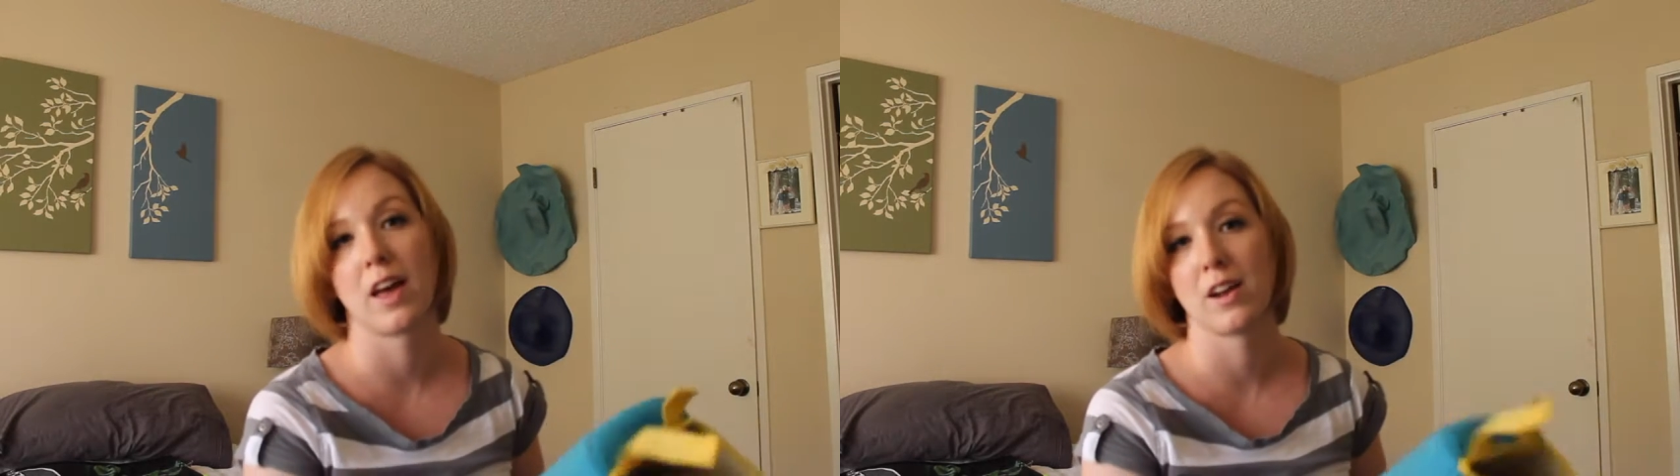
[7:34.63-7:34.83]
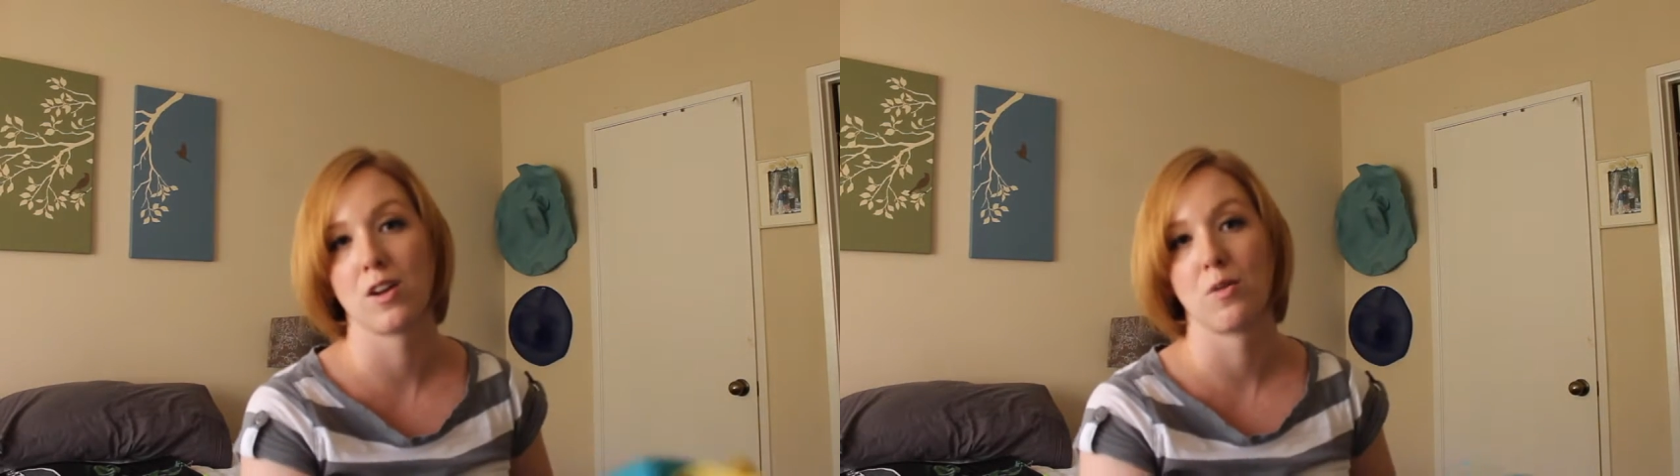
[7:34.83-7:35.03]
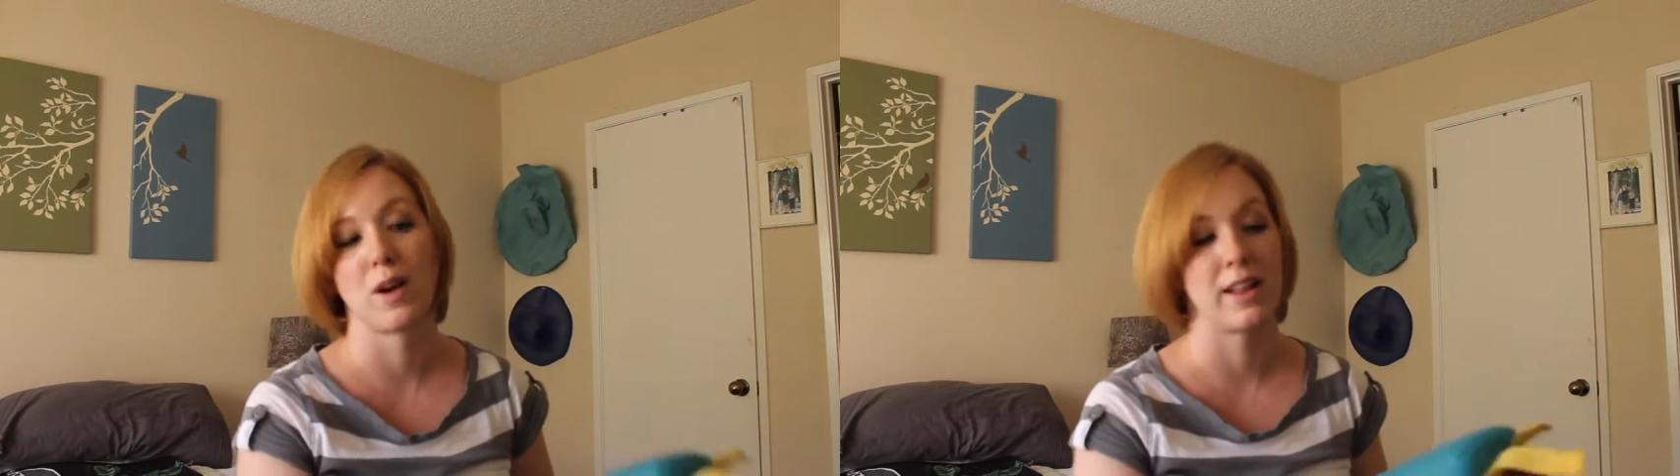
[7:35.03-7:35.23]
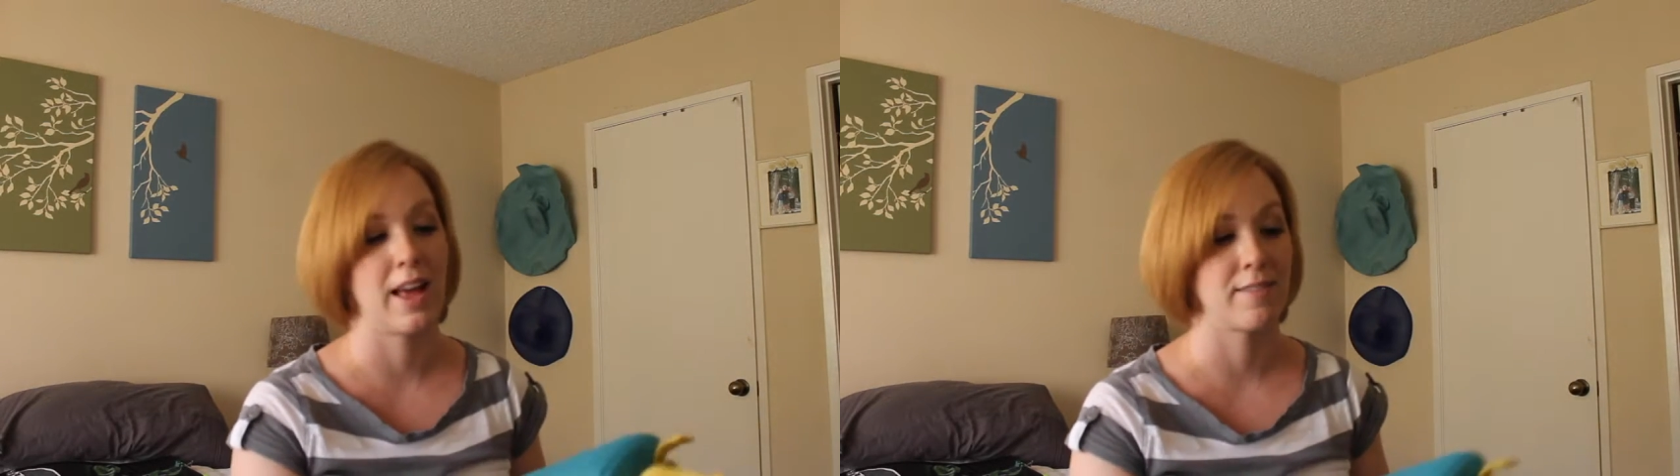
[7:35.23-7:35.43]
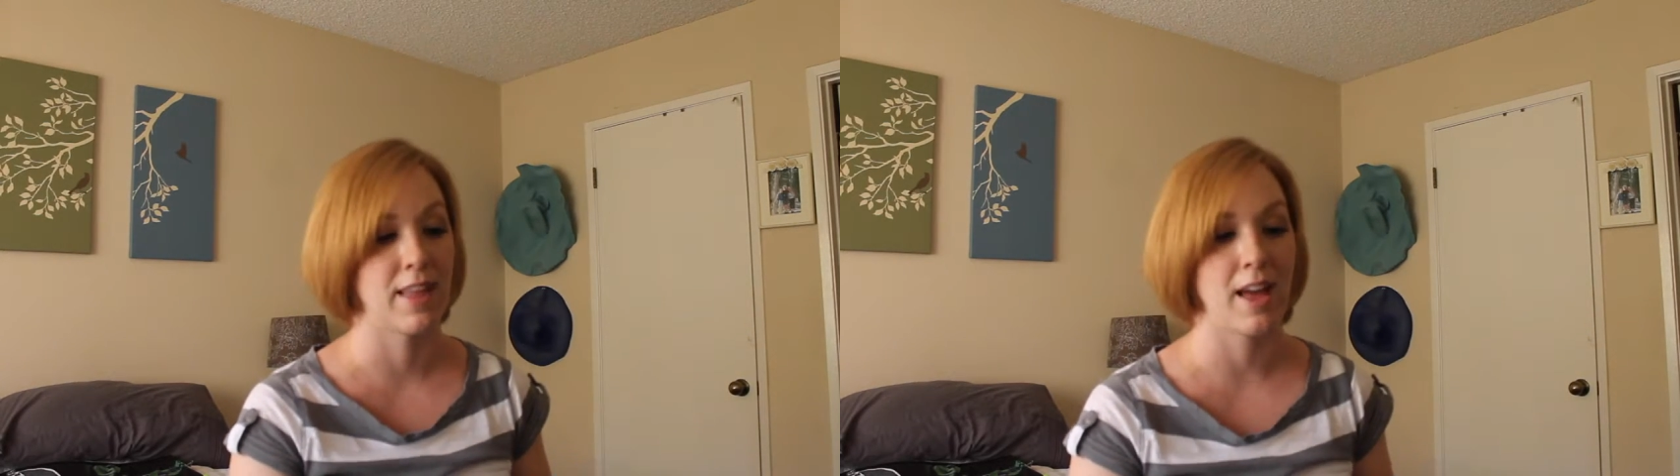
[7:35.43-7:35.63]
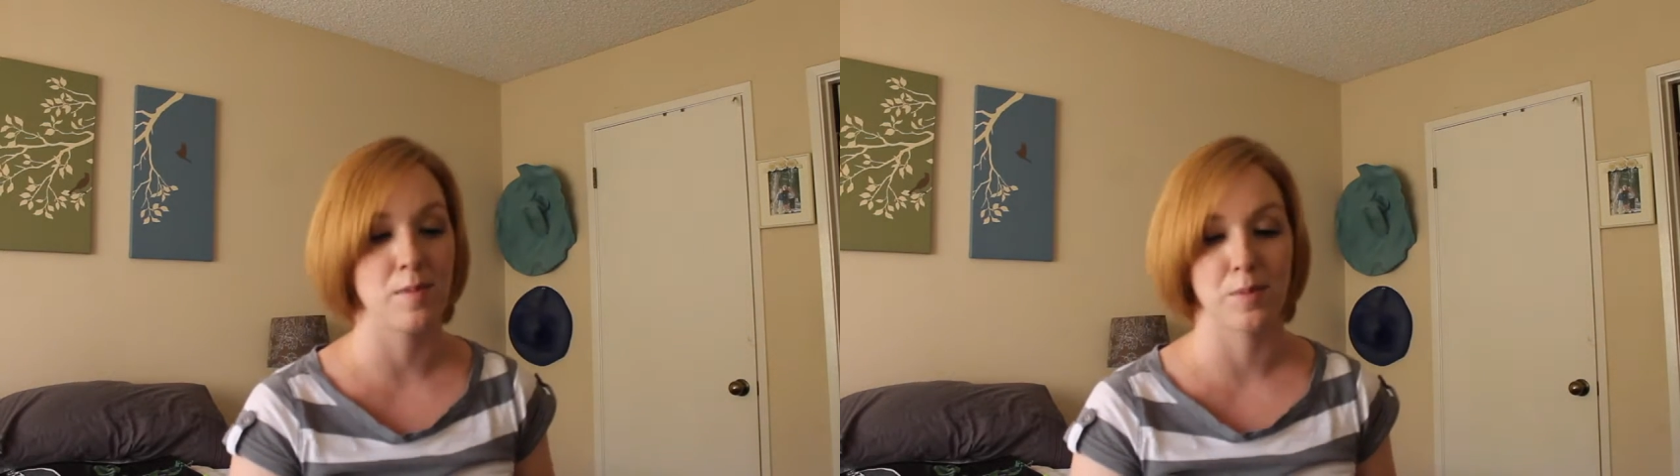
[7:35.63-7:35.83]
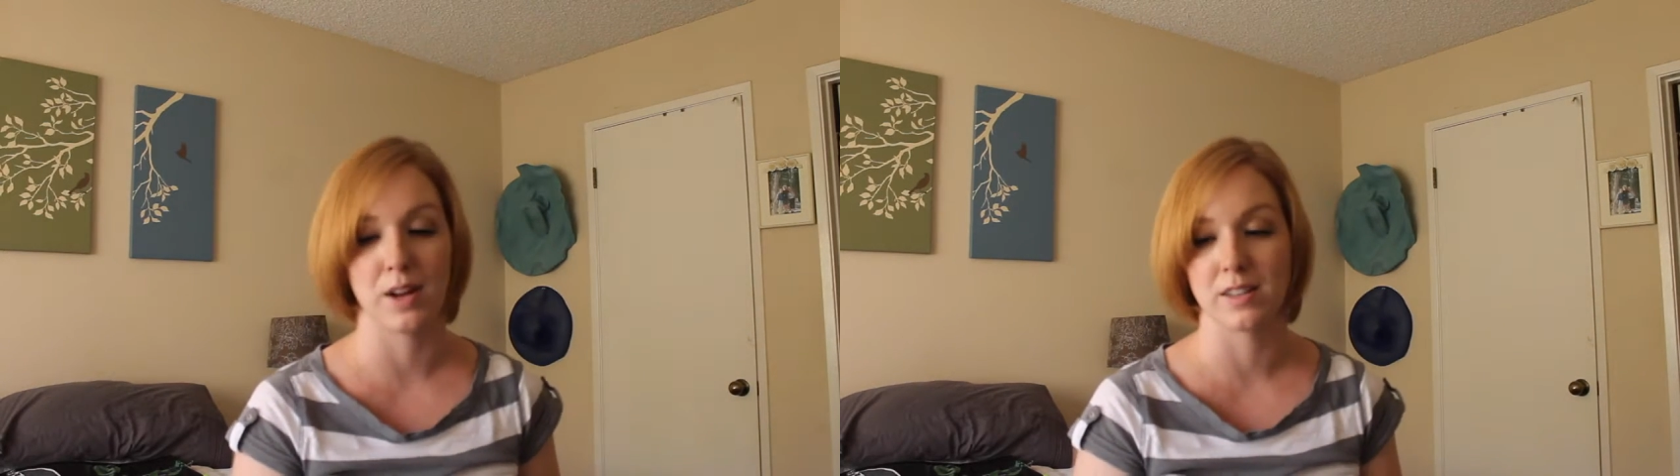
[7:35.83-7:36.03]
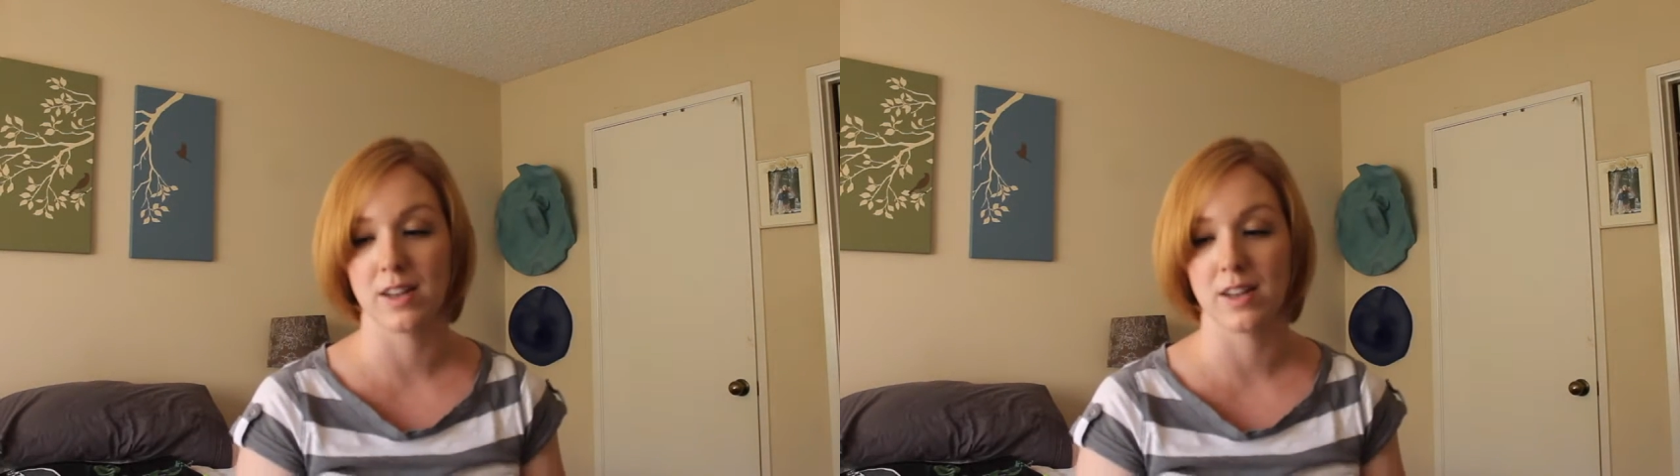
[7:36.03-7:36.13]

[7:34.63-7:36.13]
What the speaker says: I don't know why they have that, but it